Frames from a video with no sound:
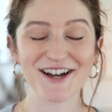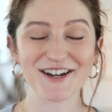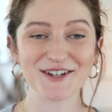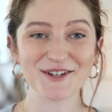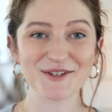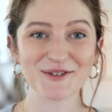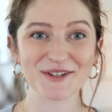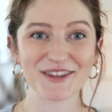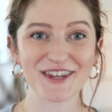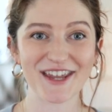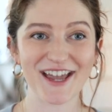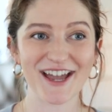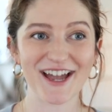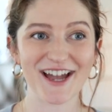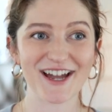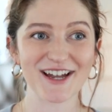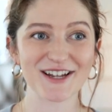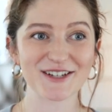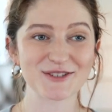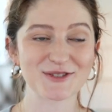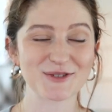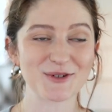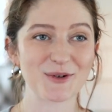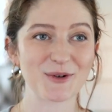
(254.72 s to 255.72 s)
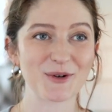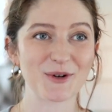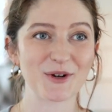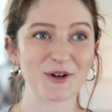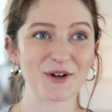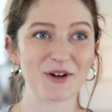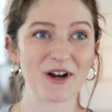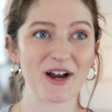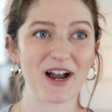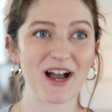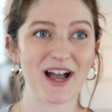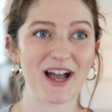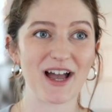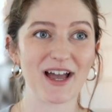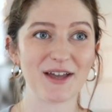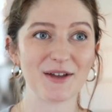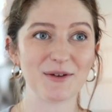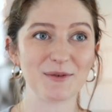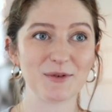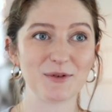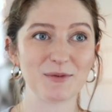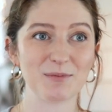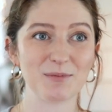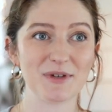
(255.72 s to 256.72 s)
new with tags, or I
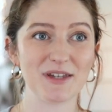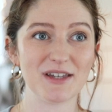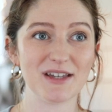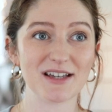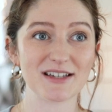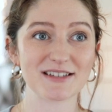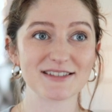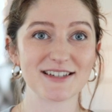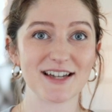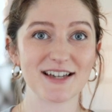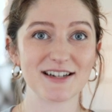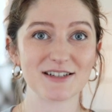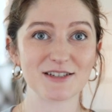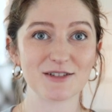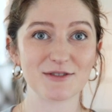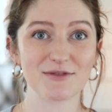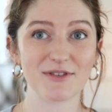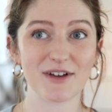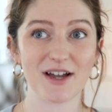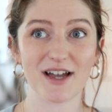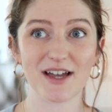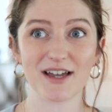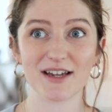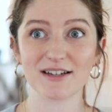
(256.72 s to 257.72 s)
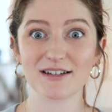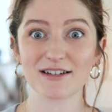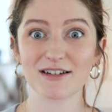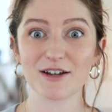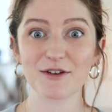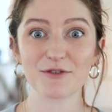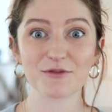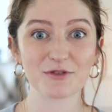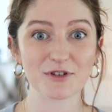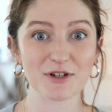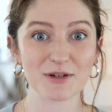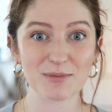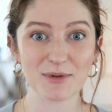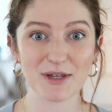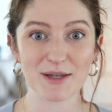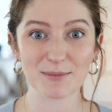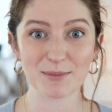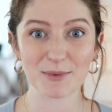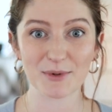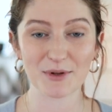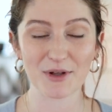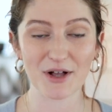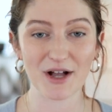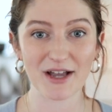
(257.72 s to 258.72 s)
would be excited to find a Free
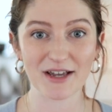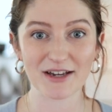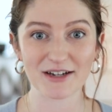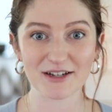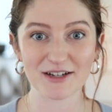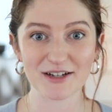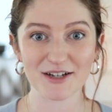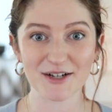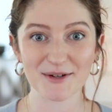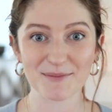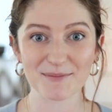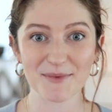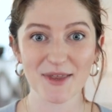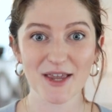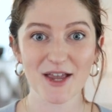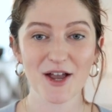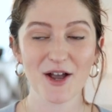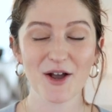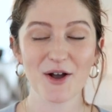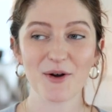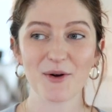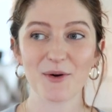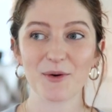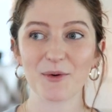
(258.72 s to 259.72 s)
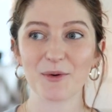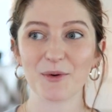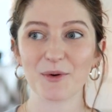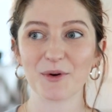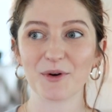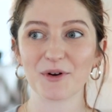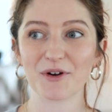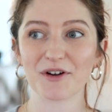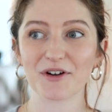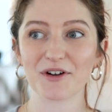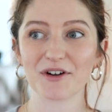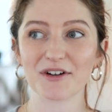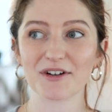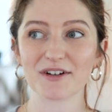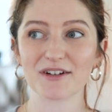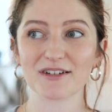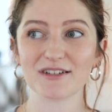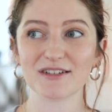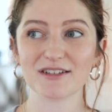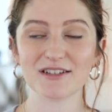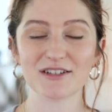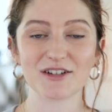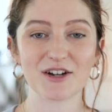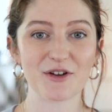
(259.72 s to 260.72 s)
People item,
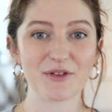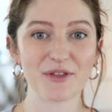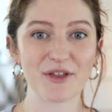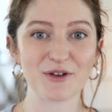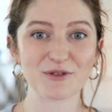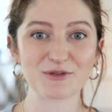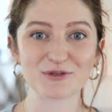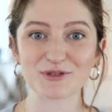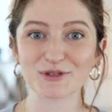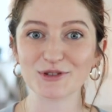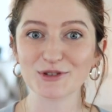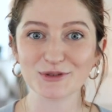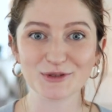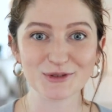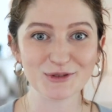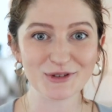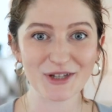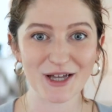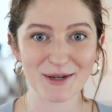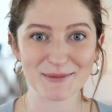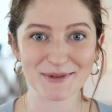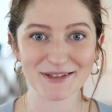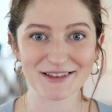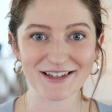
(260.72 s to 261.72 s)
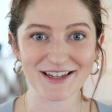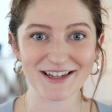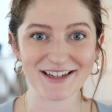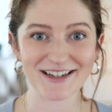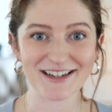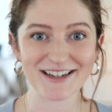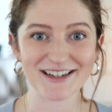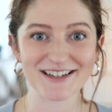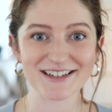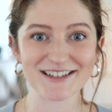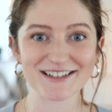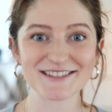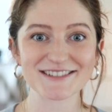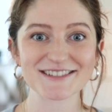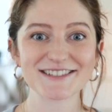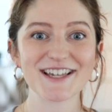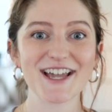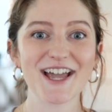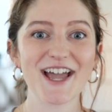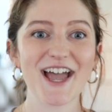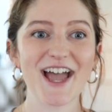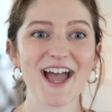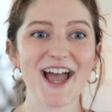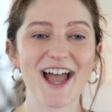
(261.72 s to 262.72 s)
or, you know, those Lululemon leggings,
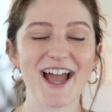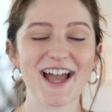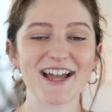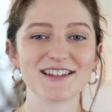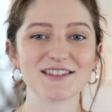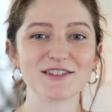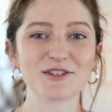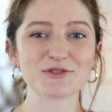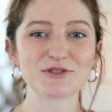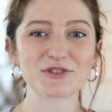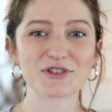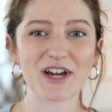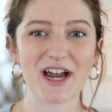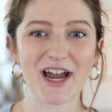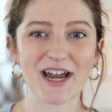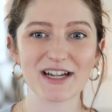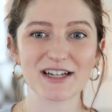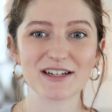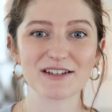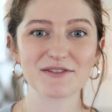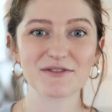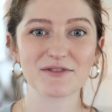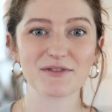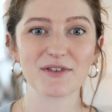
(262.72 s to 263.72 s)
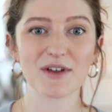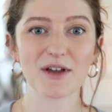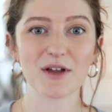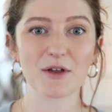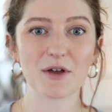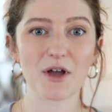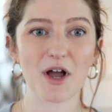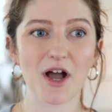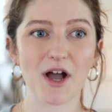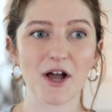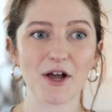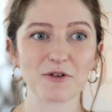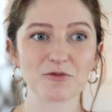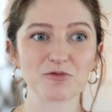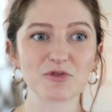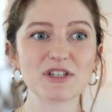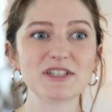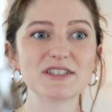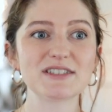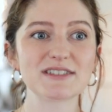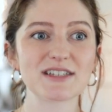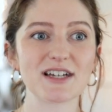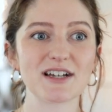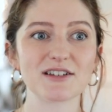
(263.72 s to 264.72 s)
and those are kind of
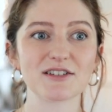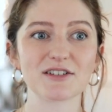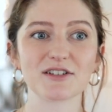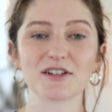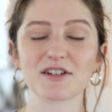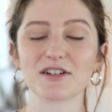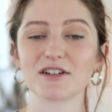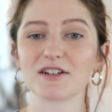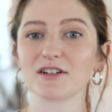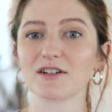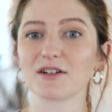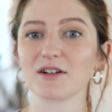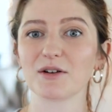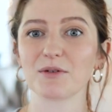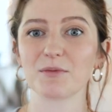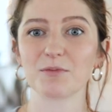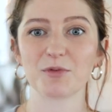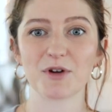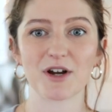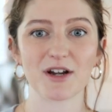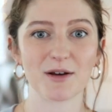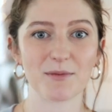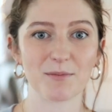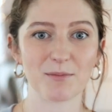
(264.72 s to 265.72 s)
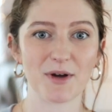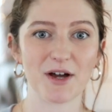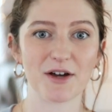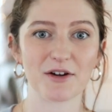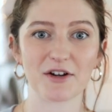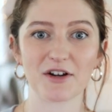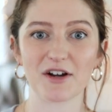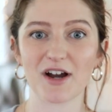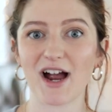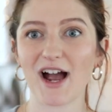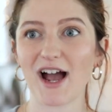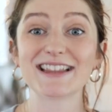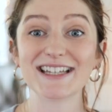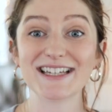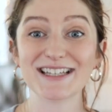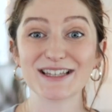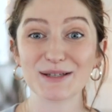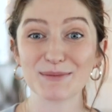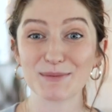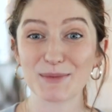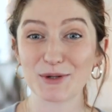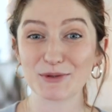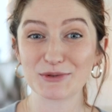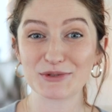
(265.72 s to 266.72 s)
reseller bread and butter. I think
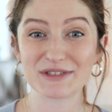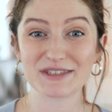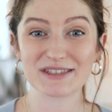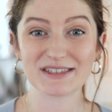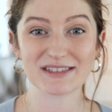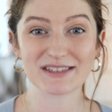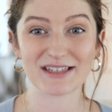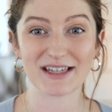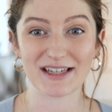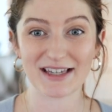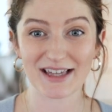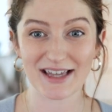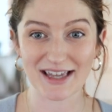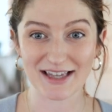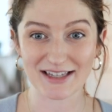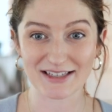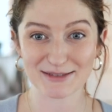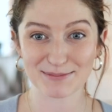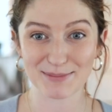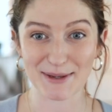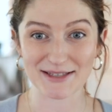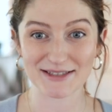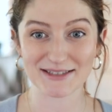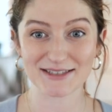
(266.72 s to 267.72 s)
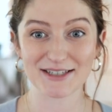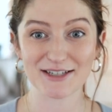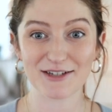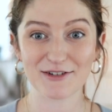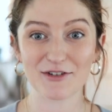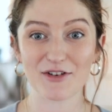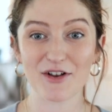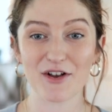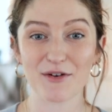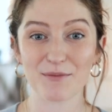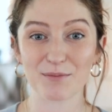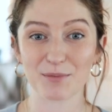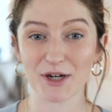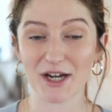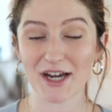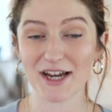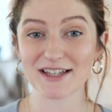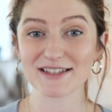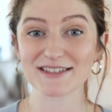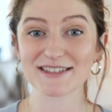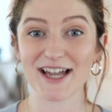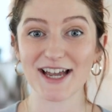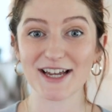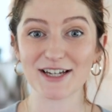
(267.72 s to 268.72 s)
the most like expensive
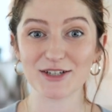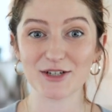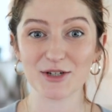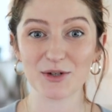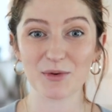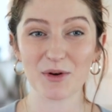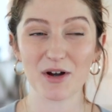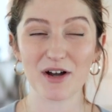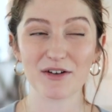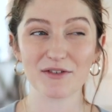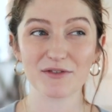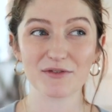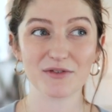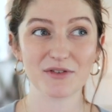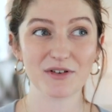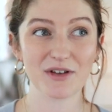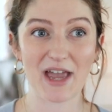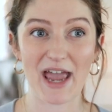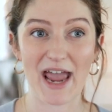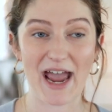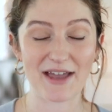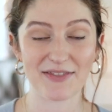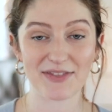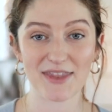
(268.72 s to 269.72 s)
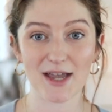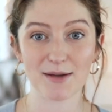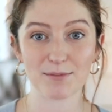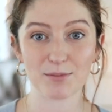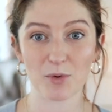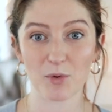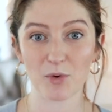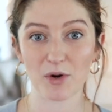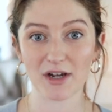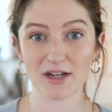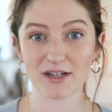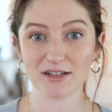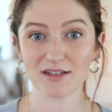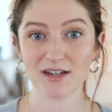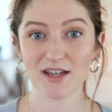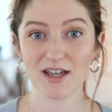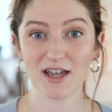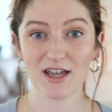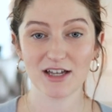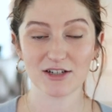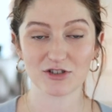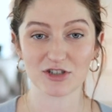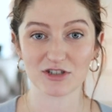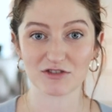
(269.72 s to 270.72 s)
brands I knew of at that point,
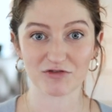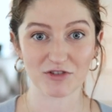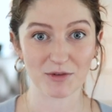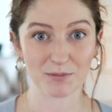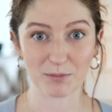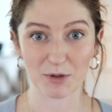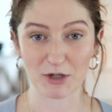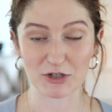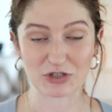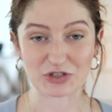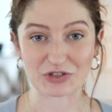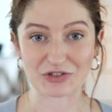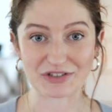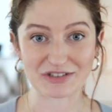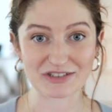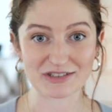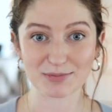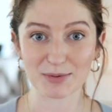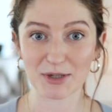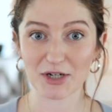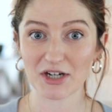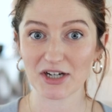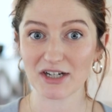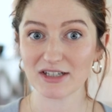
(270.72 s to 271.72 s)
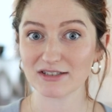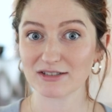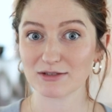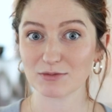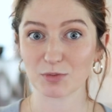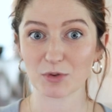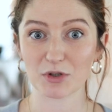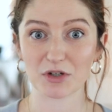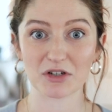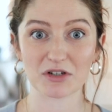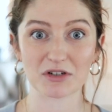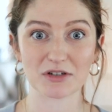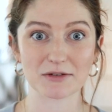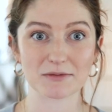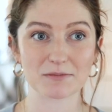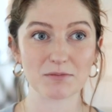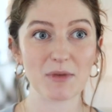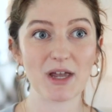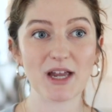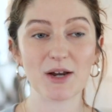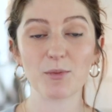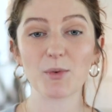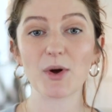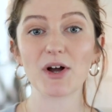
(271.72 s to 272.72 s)
just from personal experience, were
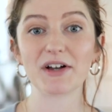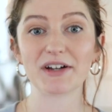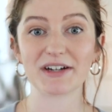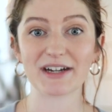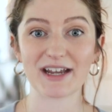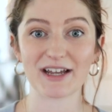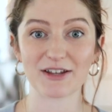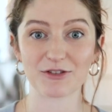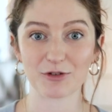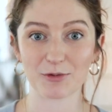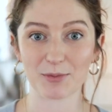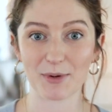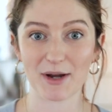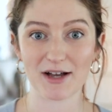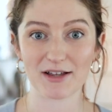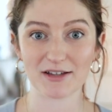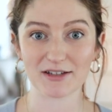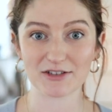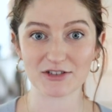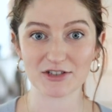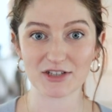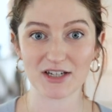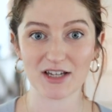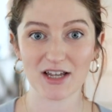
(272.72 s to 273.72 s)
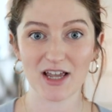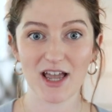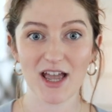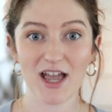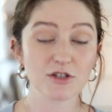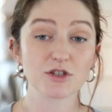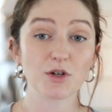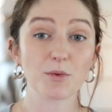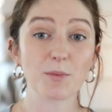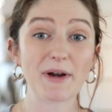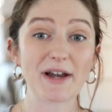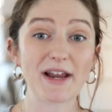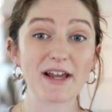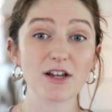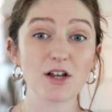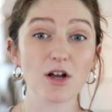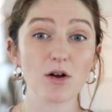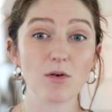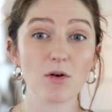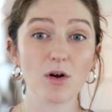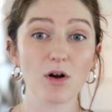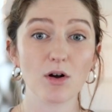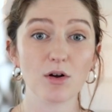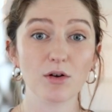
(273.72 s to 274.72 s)
Madewell and Anthropologie. So when I
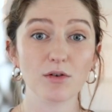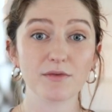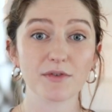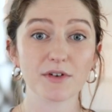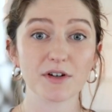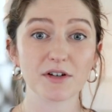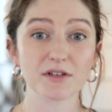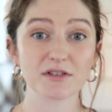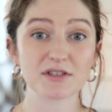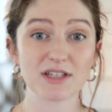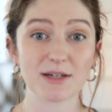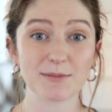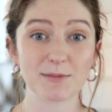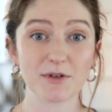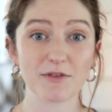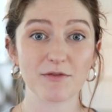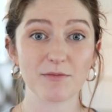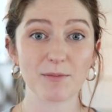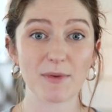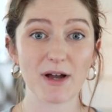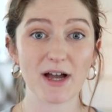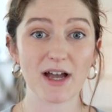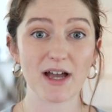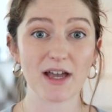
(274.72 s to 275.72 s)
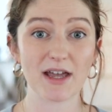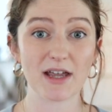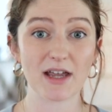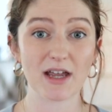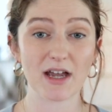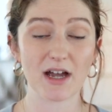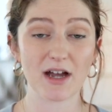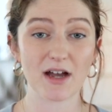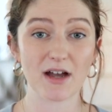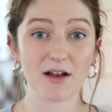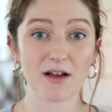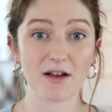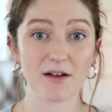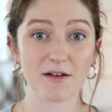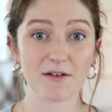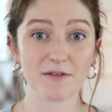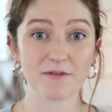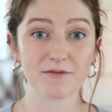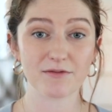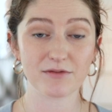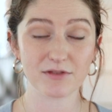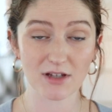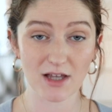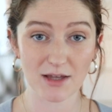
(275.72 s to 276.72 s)
go over some of my
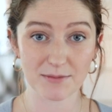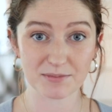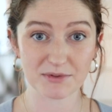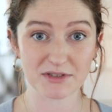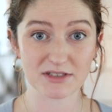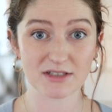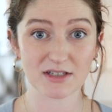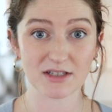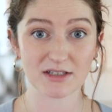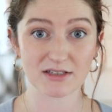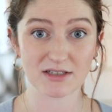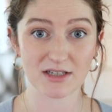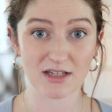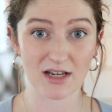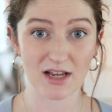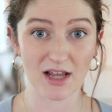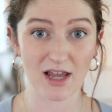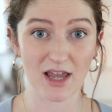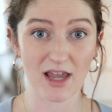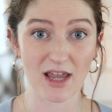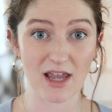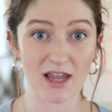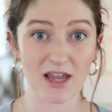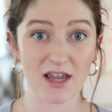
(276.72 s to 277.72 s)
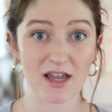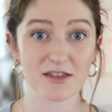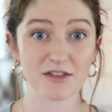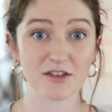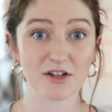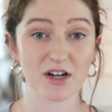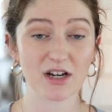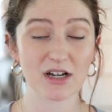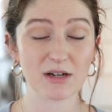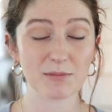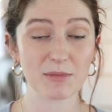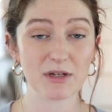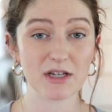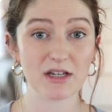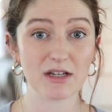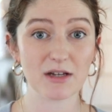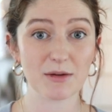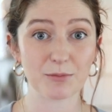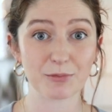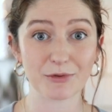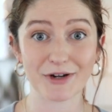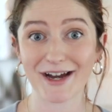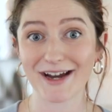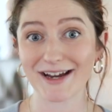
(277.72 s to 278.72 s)
flips today, they're gonna be
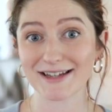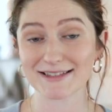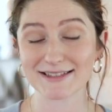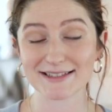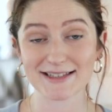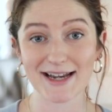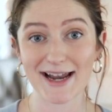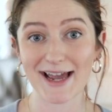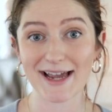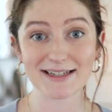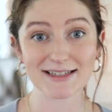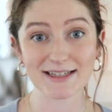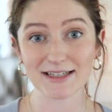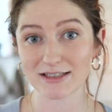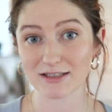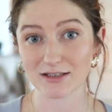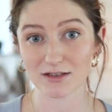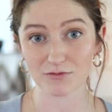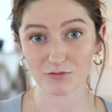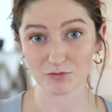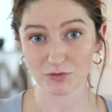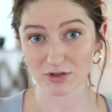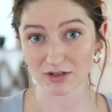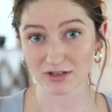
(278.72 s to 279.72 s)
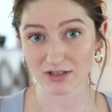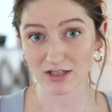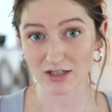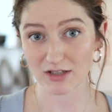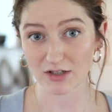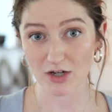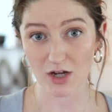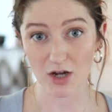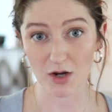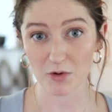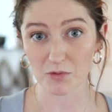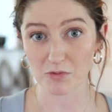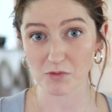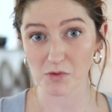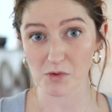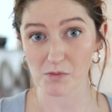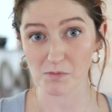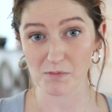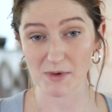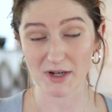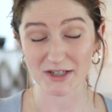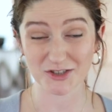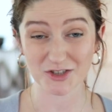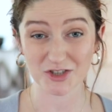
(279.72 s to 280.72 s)
brands that I didn't really know
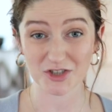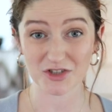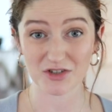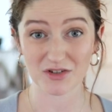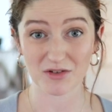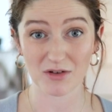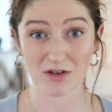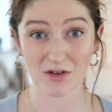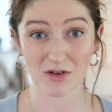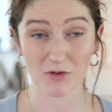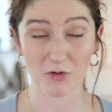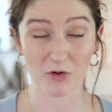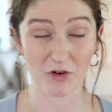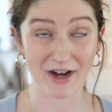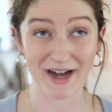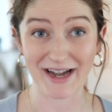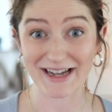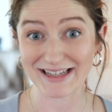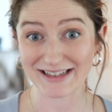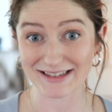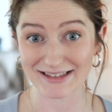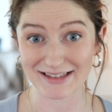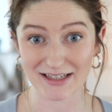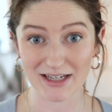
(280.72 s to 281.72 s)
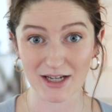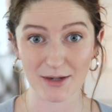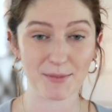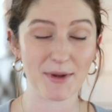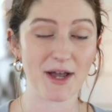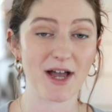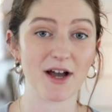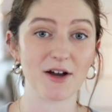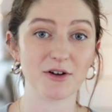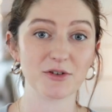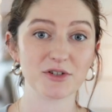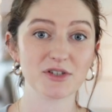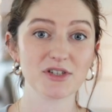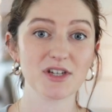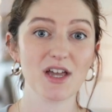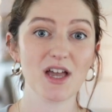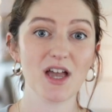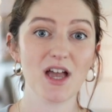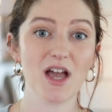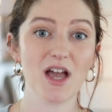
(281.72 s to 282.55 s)
much or anything about